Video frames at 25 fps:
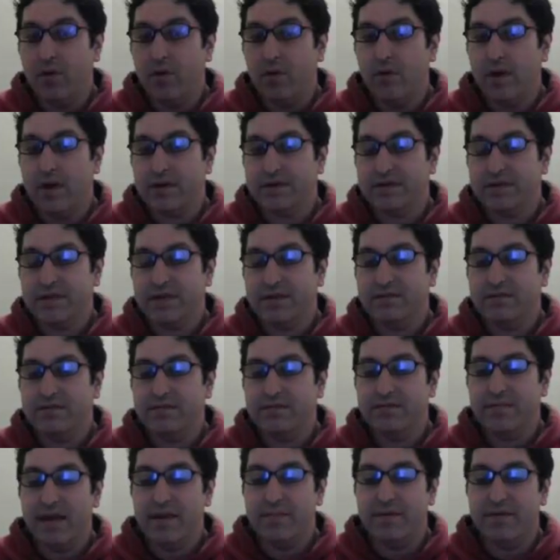pull her.
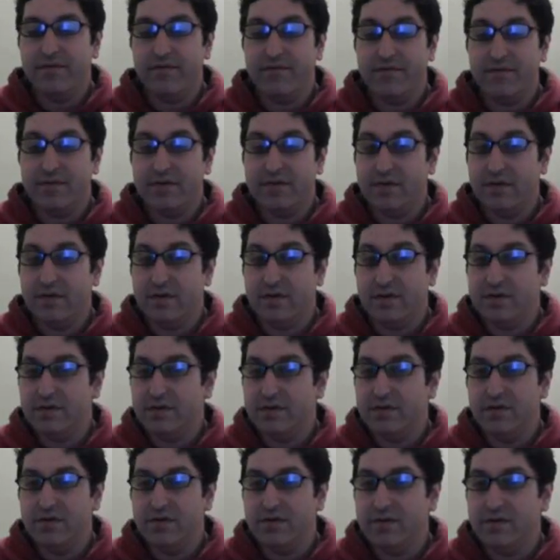So maybe for
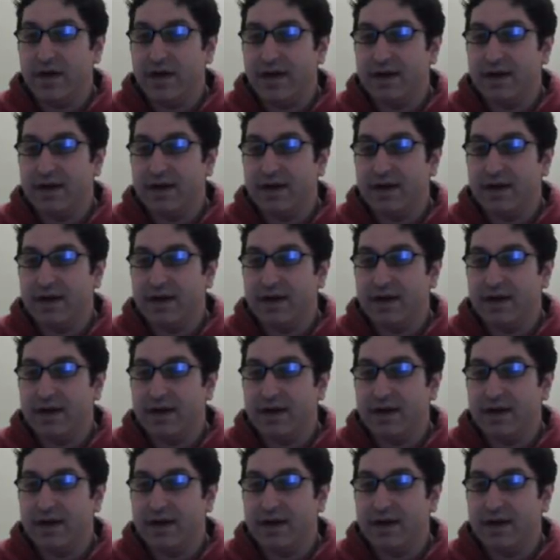you